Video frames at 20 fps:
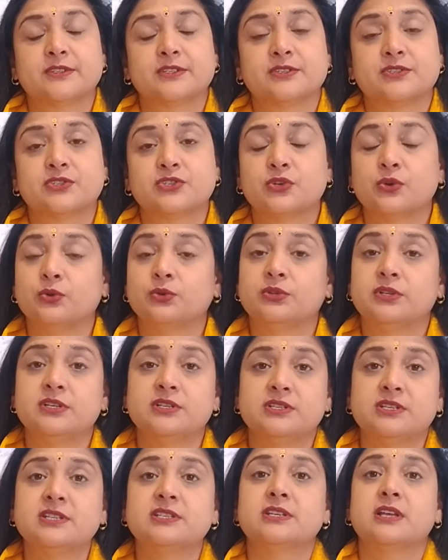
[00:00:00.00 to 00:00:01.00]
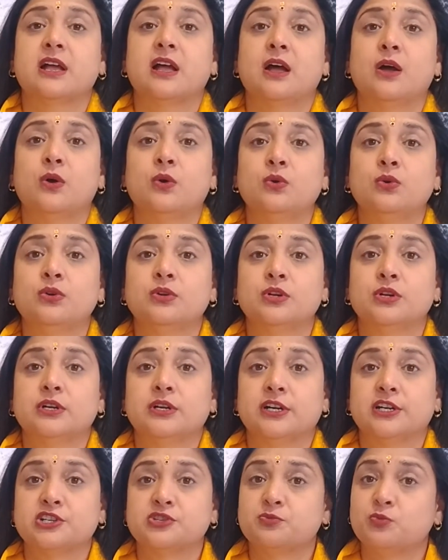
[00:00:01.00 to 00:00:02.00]
So this is how
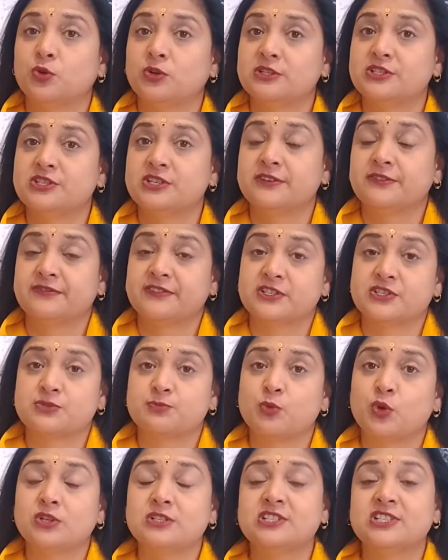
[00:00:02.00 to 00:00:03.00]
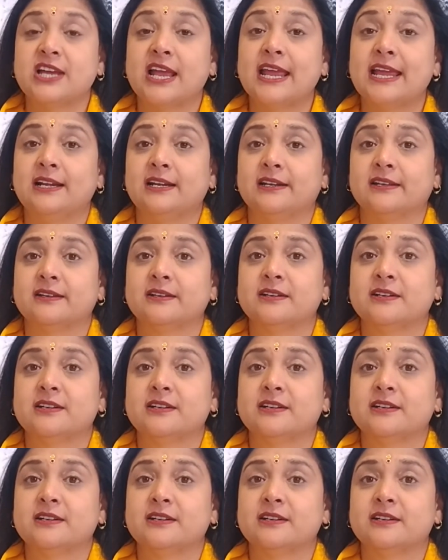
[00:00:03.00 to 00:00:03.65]
a small child,